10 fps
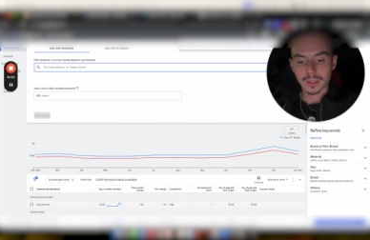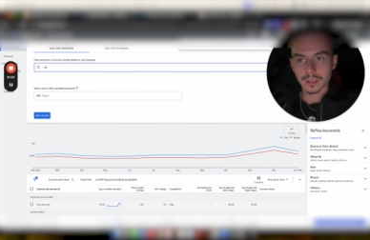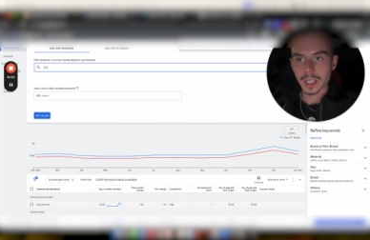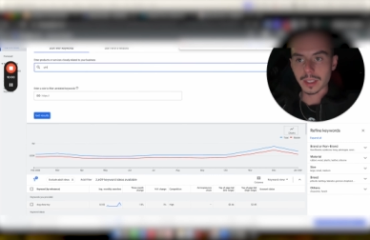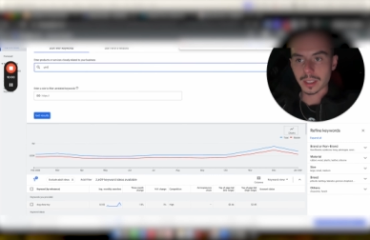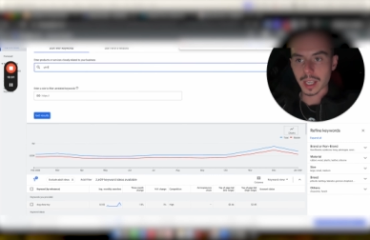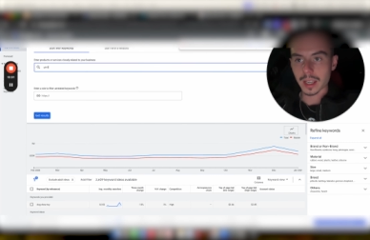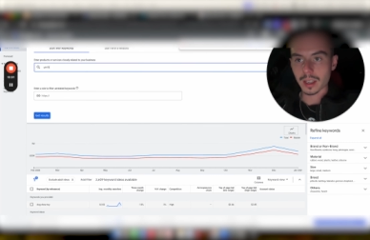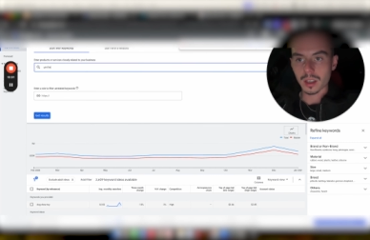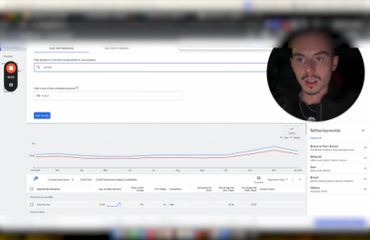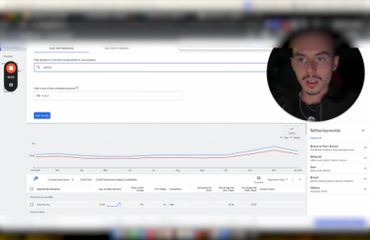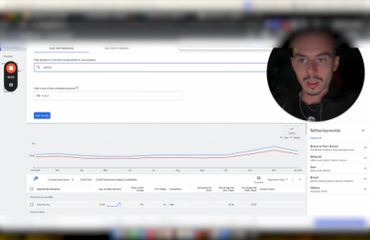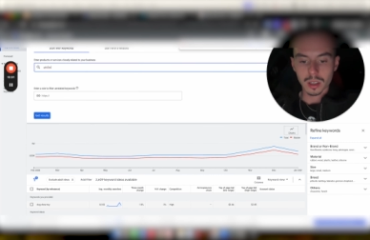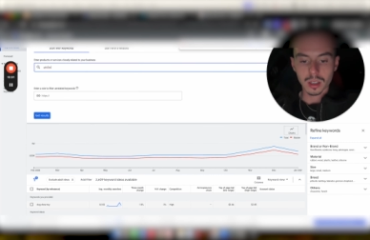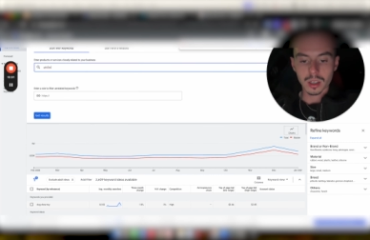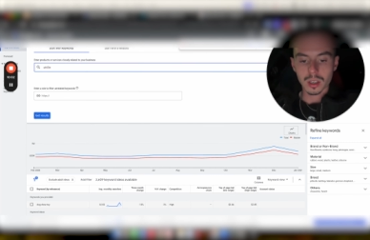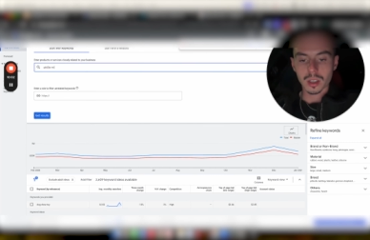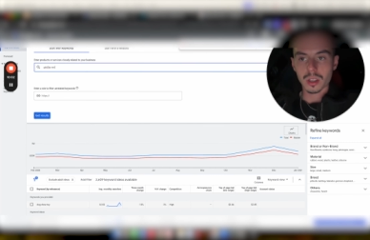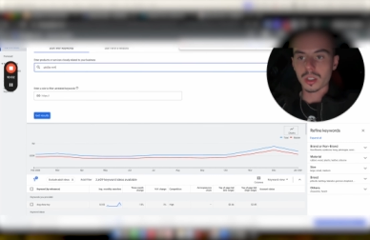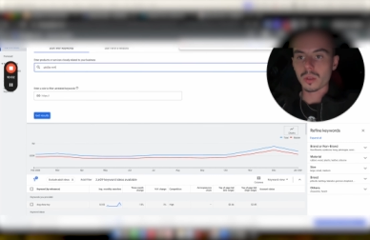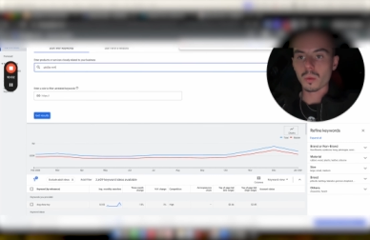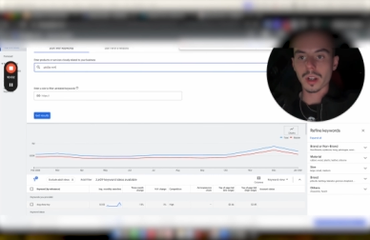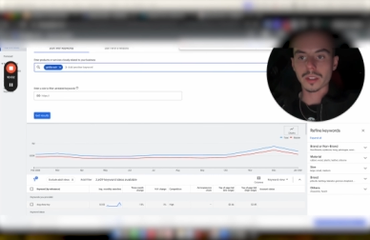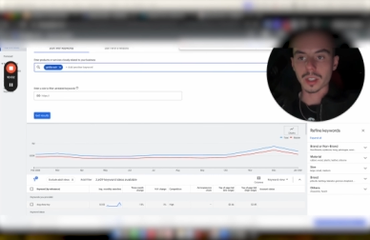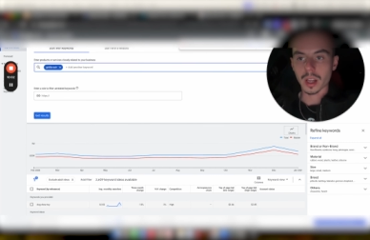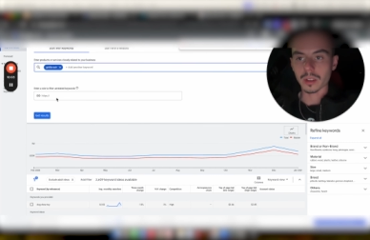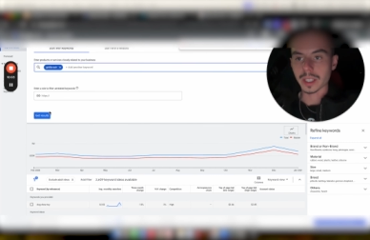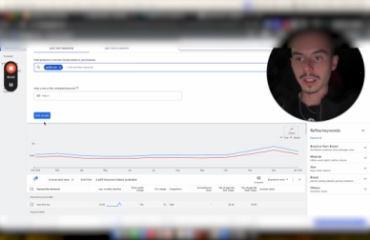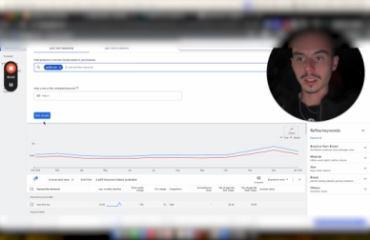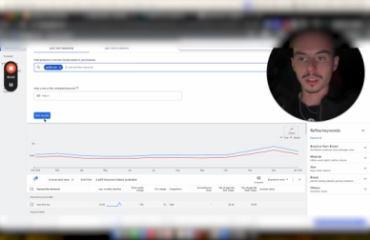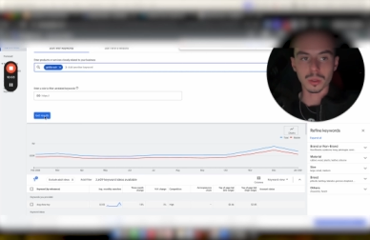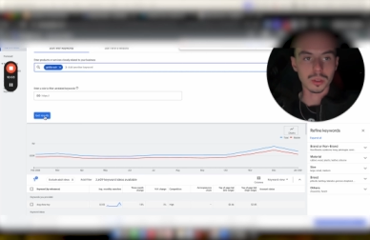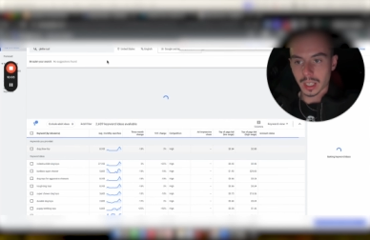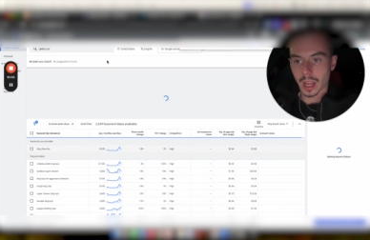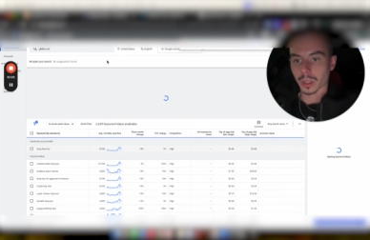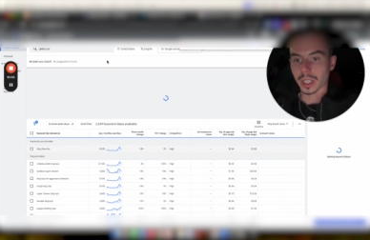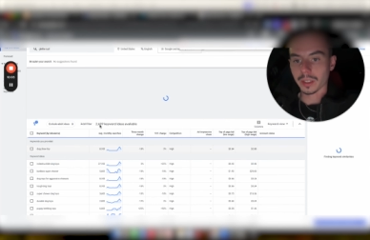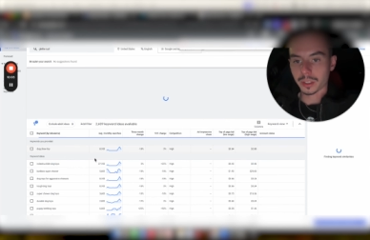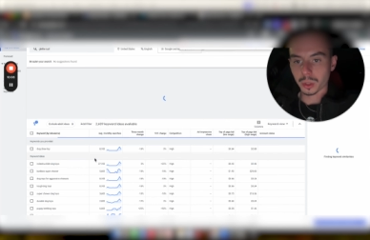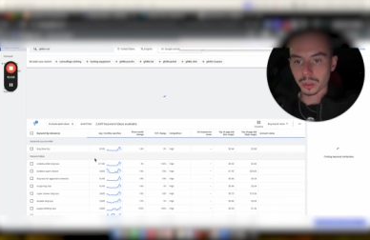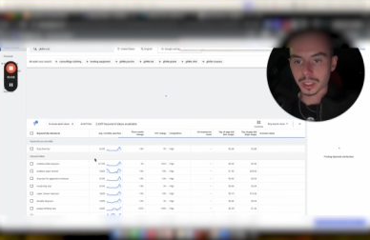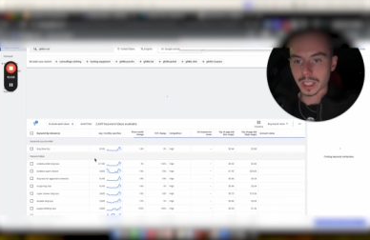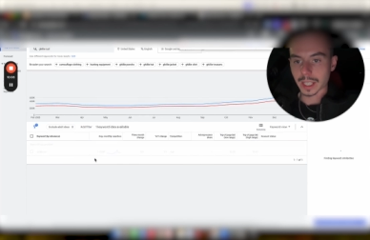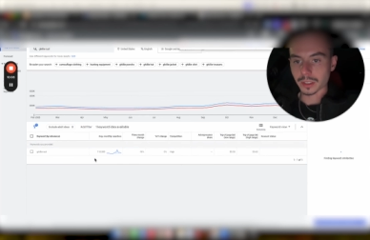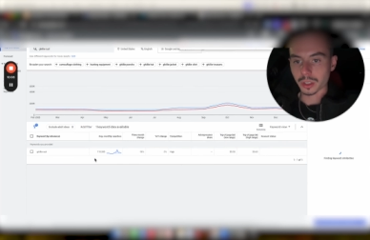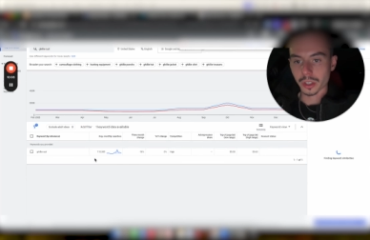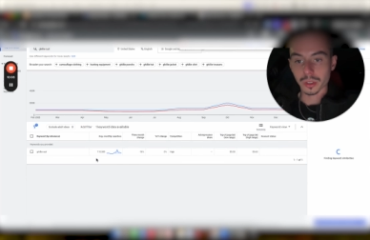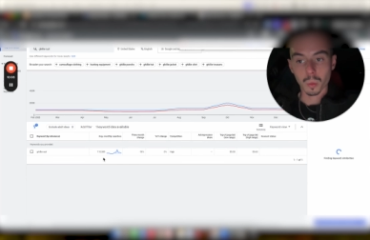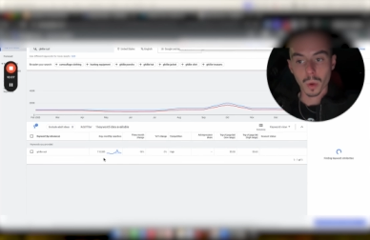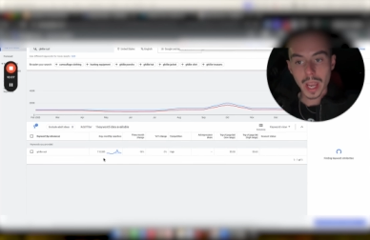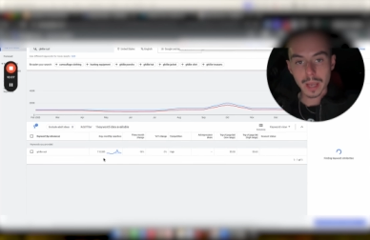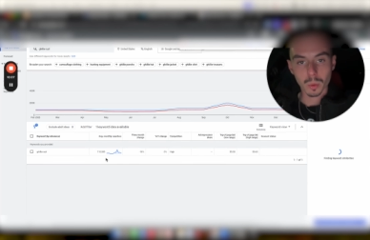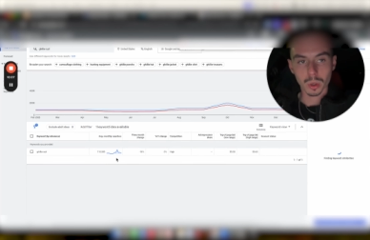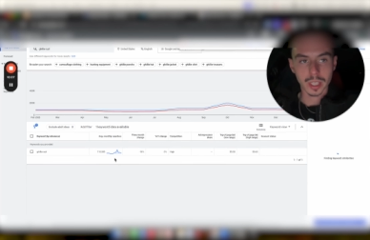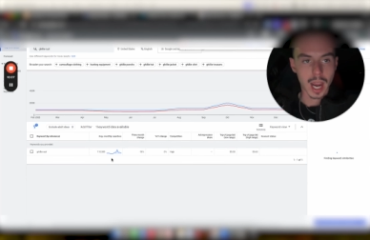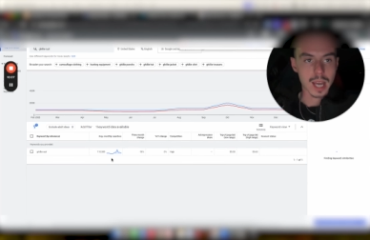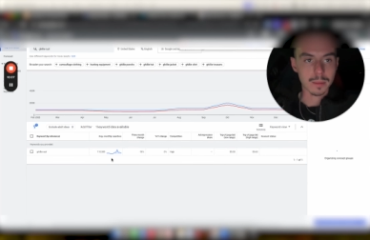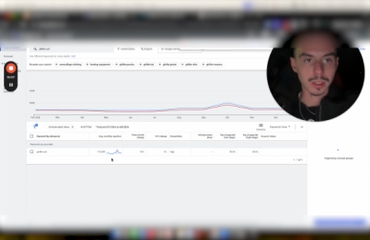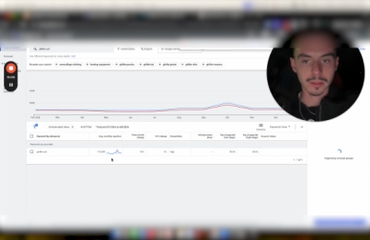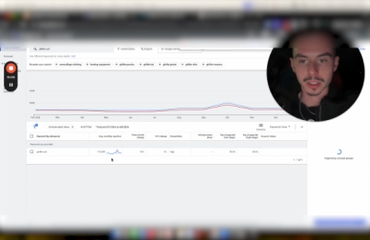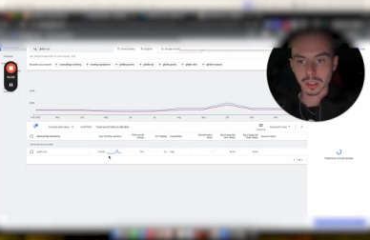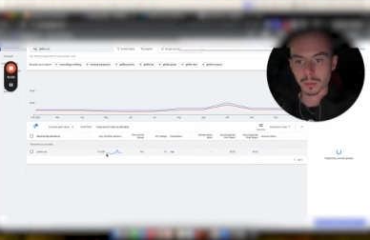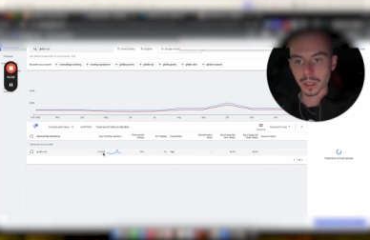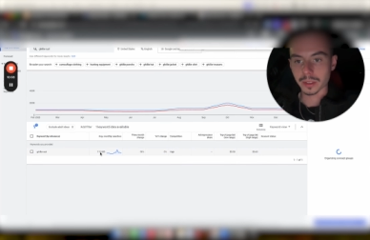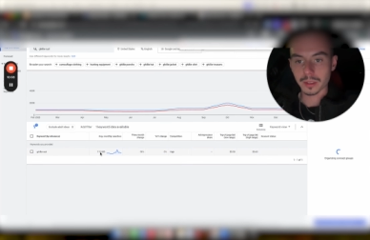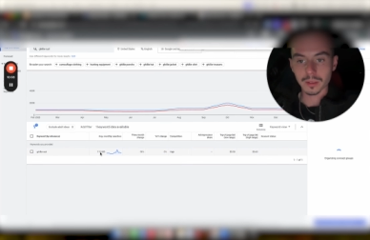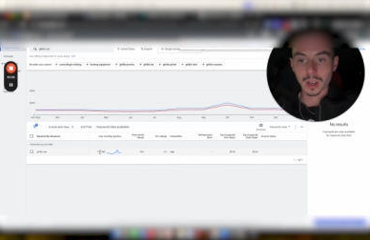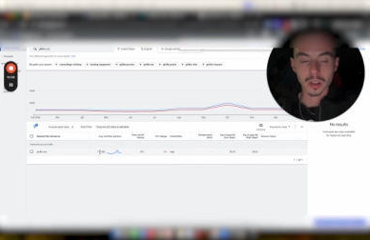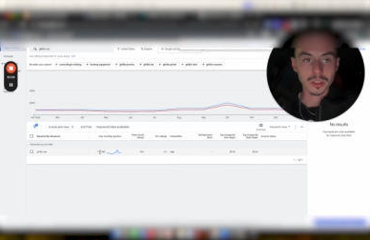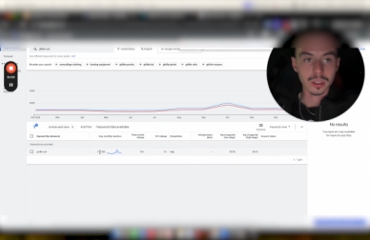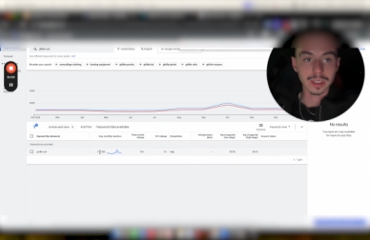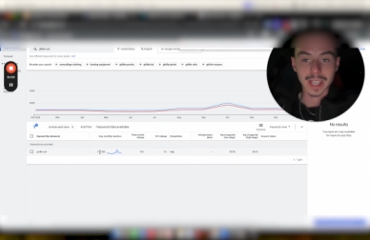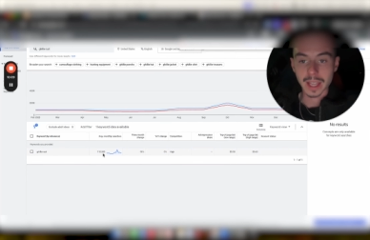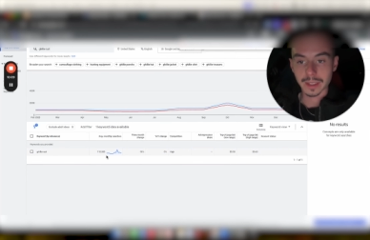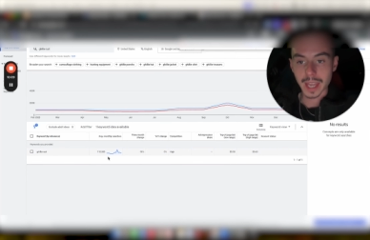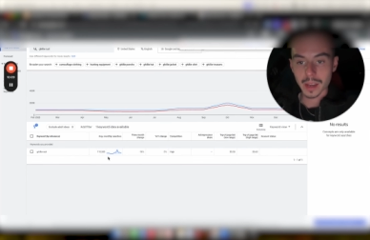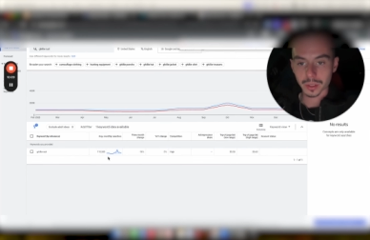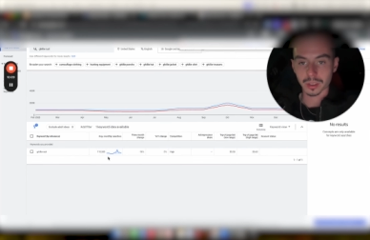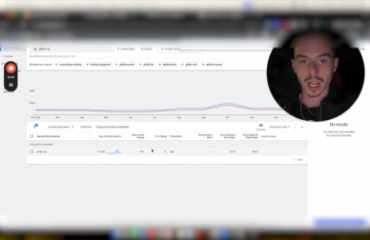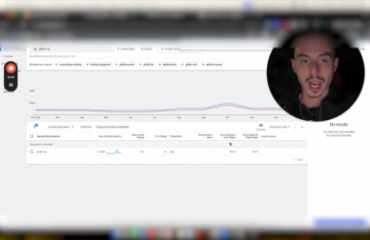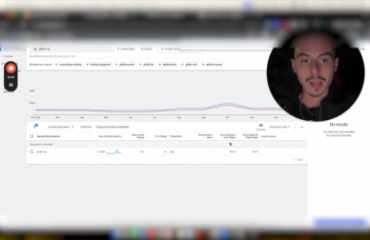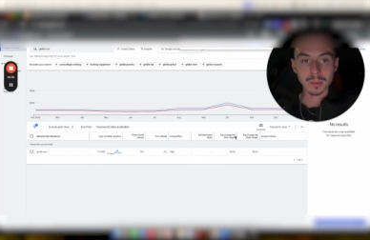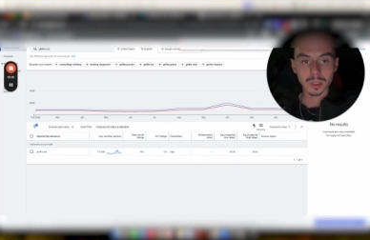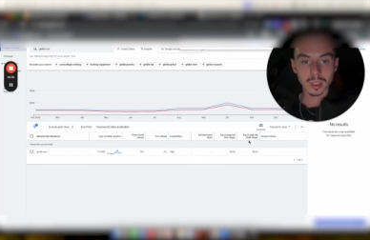Let's say you want to sell ghillie suits. Now, ghillie suits get searched way more times every single month, 110,000 times,